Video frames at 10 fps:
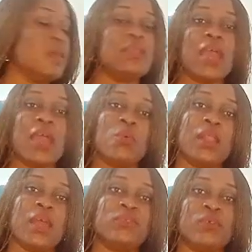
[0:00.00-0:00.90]
the
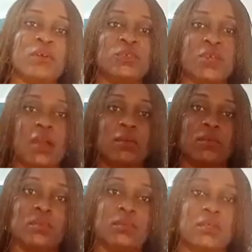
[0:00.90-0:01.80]
equilateral
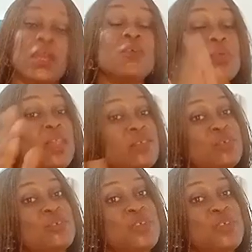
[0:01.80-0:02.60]
triangle. The equilateral